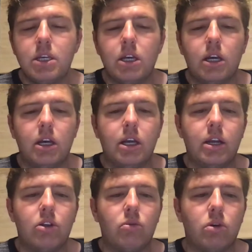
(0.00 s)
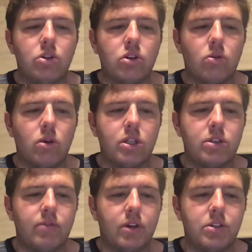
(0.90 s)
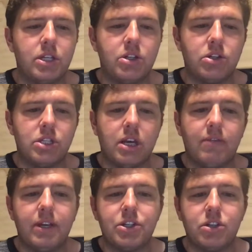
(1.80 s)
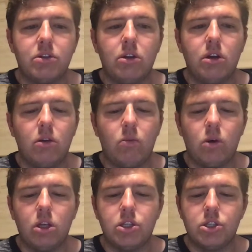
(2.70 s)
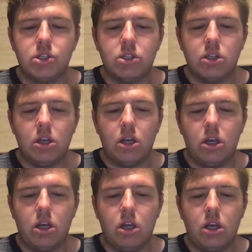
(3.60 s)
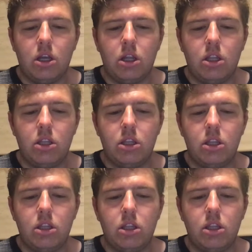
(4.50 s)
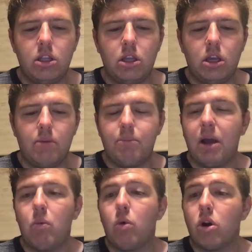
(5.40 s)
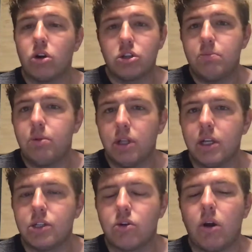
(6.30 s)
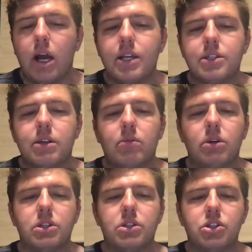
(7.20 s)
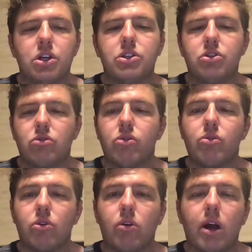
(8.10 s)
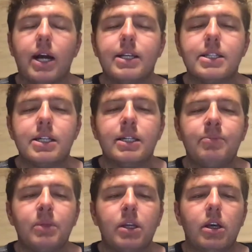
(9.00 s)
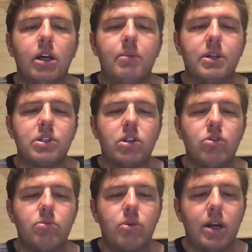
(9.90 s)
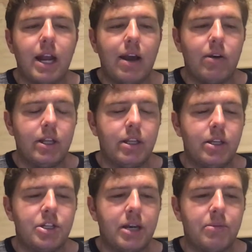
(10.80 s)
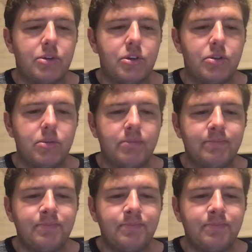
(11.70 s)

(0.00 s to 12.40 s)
Uh, in other words, according to the false teachers, salvation was uh, uh by works plus Christ. It wasn't just through Christ. Uh, but as Luke pointed out in, in chapter 2,